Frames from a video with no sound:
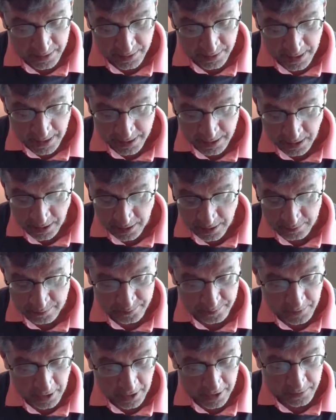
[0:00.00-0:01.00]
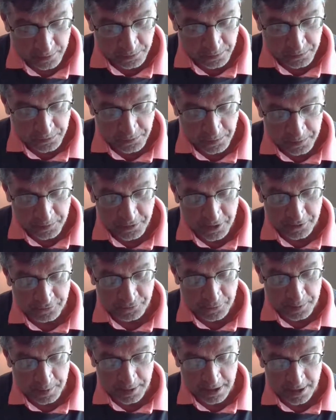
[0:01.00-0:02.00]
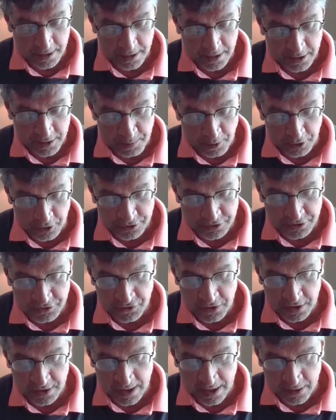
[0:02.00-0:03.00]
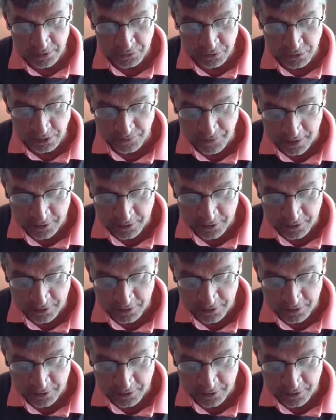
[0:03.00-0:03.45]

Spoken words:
That all right, let me read it from the beginning. An emergency council of